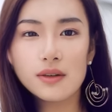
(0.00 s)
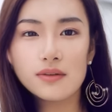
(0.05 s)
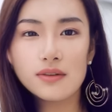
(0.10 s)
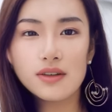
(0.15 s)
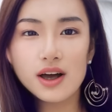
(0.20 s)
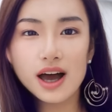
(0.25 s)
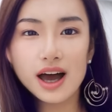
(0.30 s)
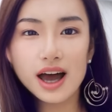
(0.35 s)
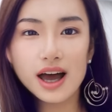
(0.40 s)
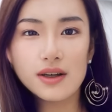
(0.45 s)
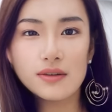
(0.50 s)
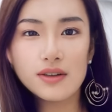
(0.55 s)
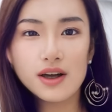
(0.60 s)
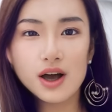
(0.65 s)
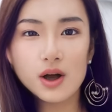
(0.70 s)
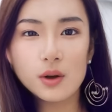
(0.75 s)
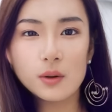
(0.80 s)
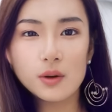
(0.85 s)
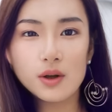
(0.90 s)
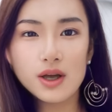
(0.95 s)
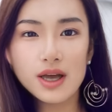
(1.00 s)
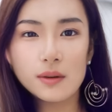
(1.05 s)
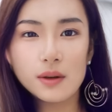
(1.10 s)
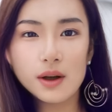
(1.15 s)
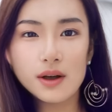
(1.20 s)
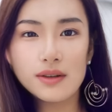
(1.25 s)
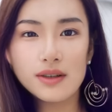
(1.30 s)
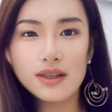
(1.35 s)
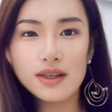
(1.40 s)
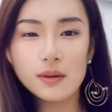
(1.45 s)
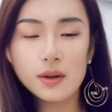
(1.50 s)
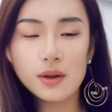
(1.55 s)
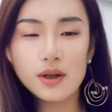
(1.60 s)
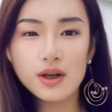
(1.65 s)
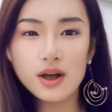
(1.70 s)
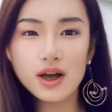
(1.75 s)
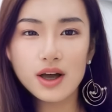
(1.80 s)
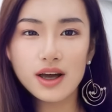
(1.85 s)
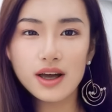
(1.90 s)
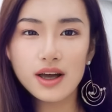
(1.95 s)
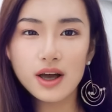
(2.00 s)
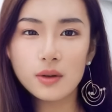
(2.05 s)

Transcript: 5. Responsible.